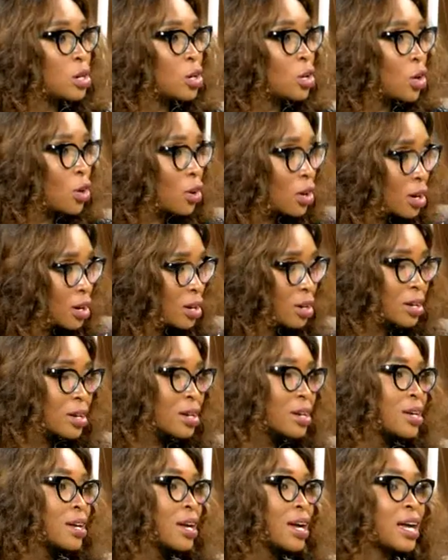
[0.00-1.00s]
look,
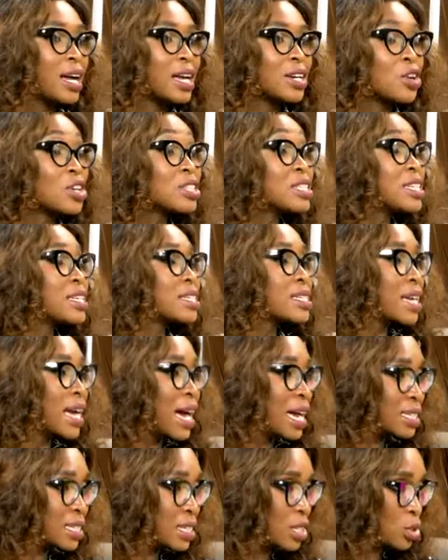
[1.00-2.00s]
uh, nothing is
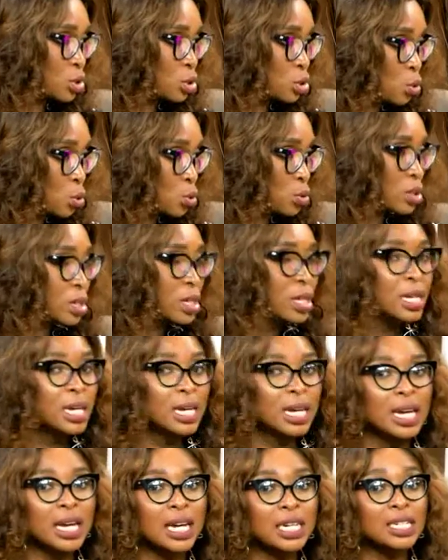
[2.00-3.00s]
cast in stone.
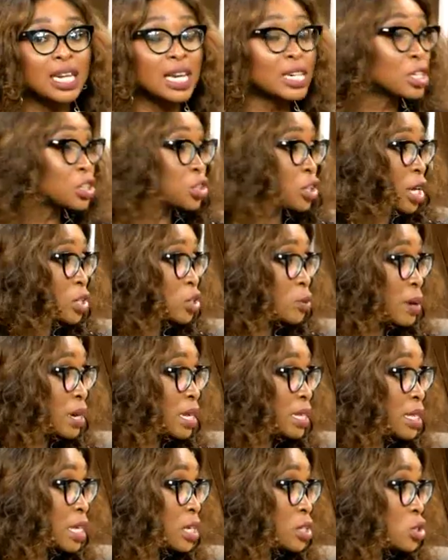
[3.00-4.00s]
Uh, tradition and so
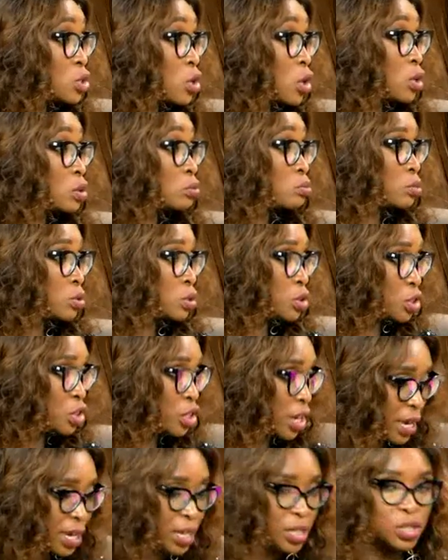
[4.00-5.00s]
many things don't
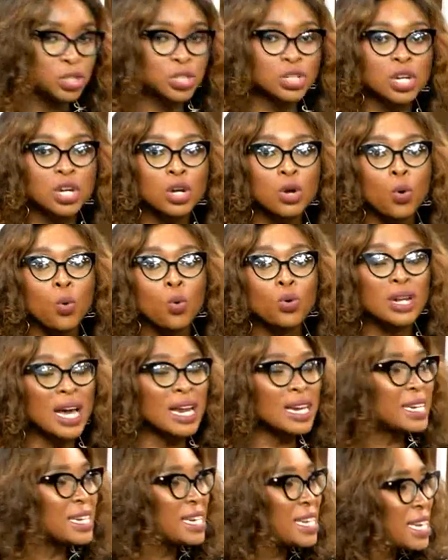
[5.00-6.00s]
change. Mm -hmm.
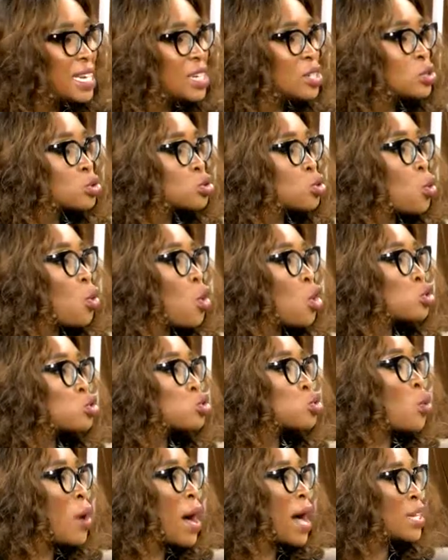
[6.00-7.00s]
Una need to
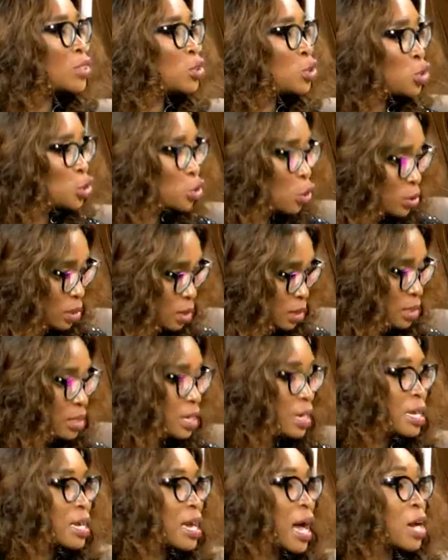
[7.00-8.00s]
also adjust
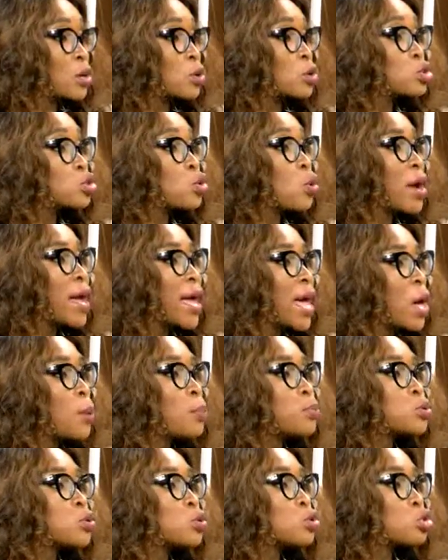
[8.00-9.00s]
and also
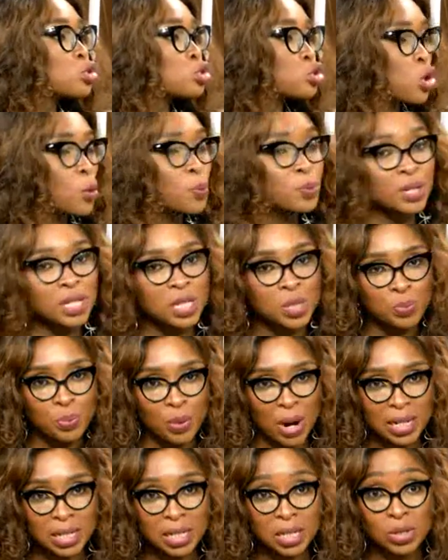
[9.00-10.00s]
help to stop this
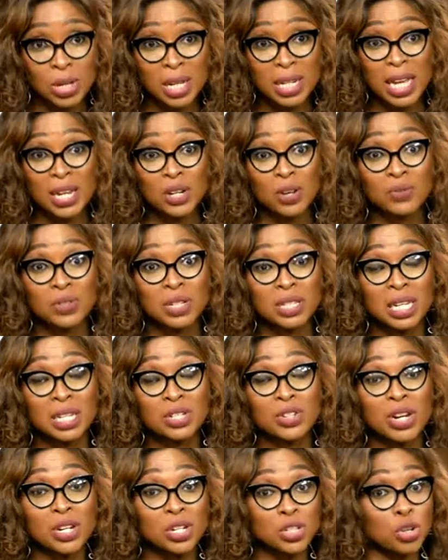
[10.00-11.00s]
practice. So at mm -hmm. the end of the day,
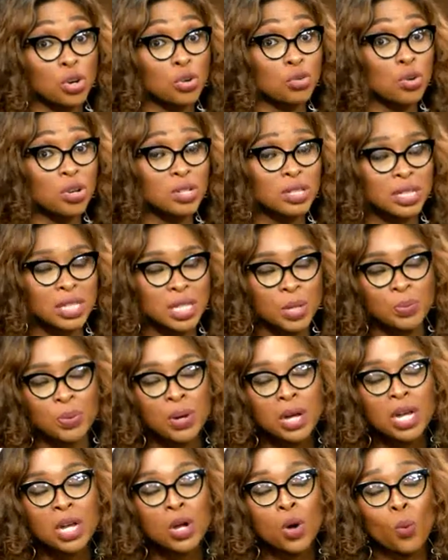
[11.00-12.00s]
tradition runs deep.
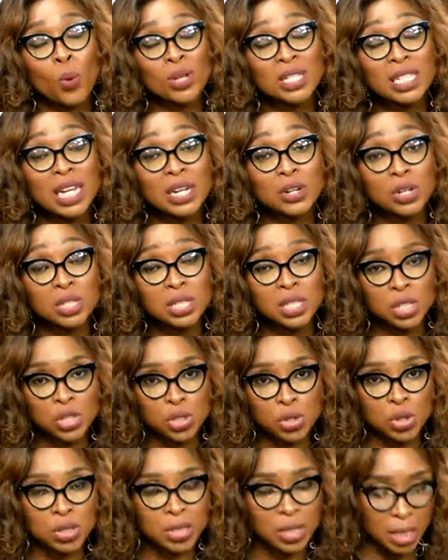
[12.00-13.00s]
Mm-hmm. What they don't
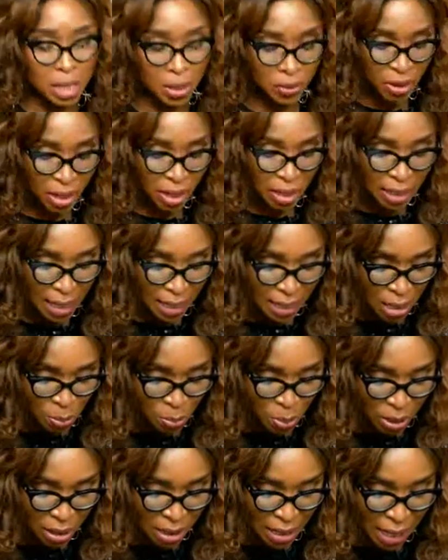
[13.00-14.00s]
teach us, it really did
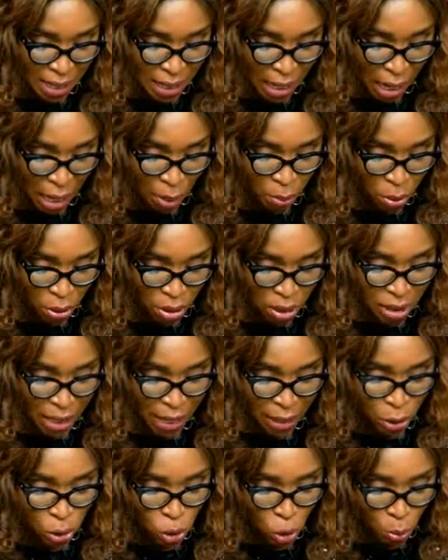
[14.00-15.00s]
deep inside our body.
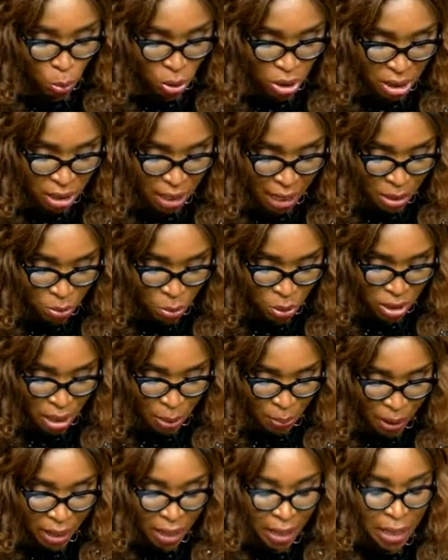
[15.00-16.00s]
Thank you so much, Ndali
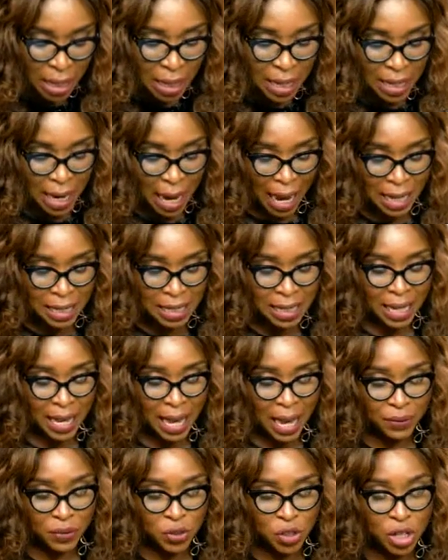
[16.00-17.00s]
Modebe. now, Auntie
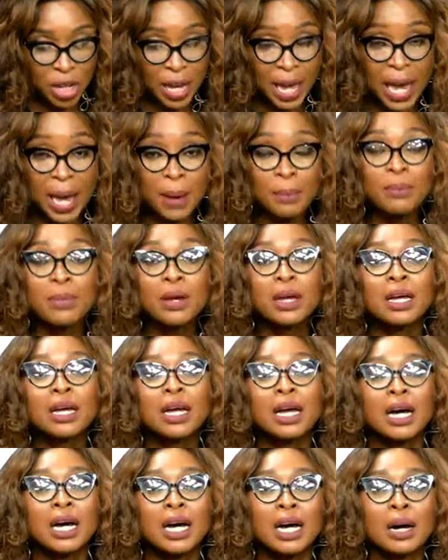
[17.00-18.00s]
FGM
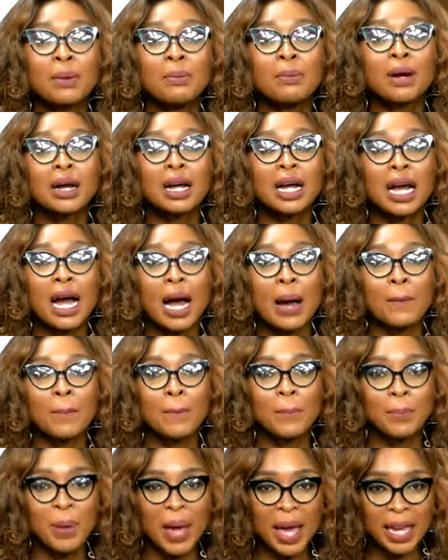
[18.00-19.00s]
um,
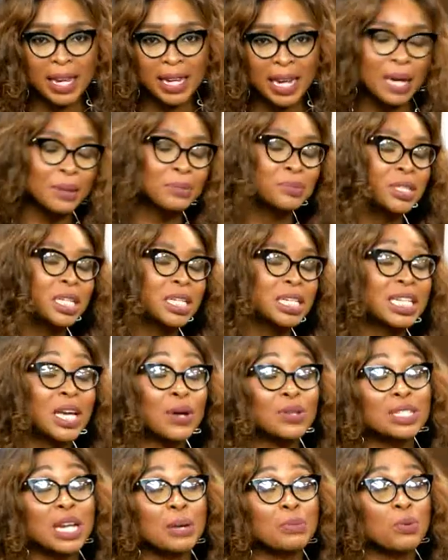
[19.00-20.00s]
campaigner.
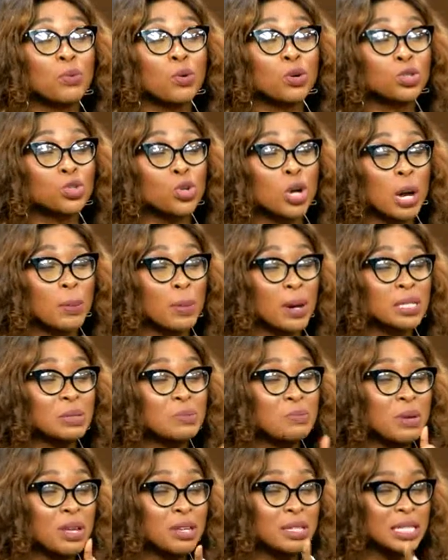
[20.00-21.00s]
Again, we won't talk about
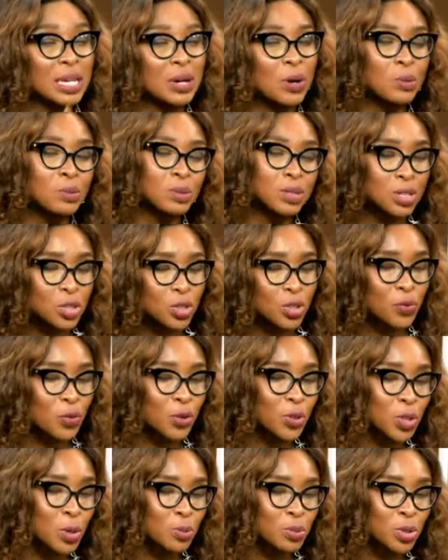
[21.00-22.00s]
male circumcision
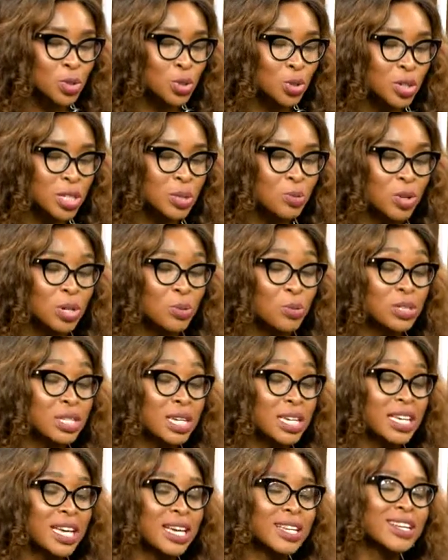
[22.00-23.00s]
for top of the show this morning, but
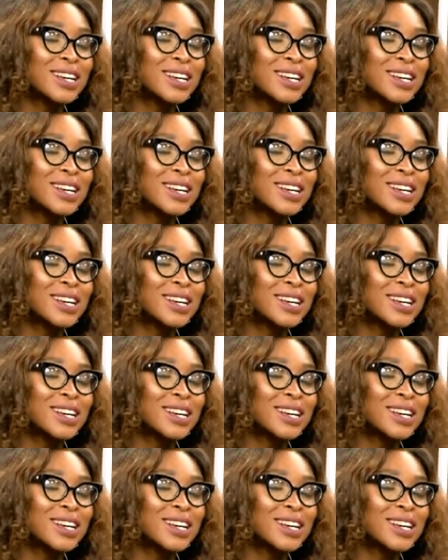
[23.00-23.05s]
again,